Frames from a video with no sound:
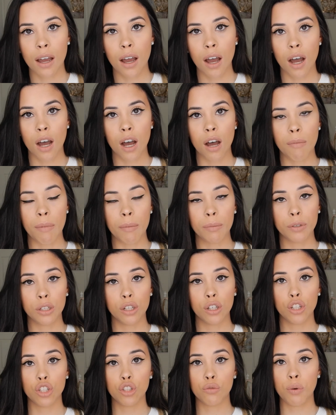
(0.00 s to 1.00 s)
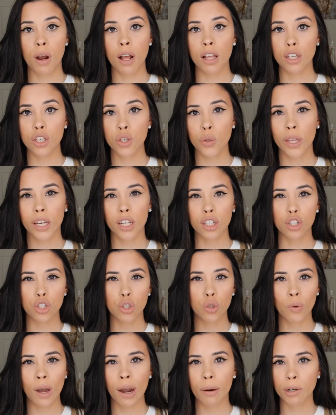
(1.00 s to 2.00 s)
I'm going to probably do like a
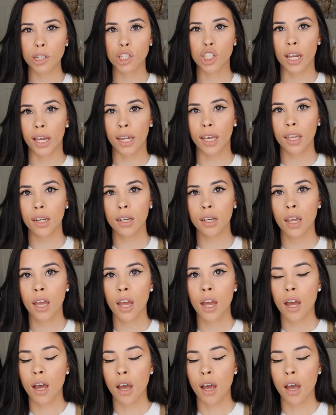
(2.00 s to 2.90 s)
2-hour check-in.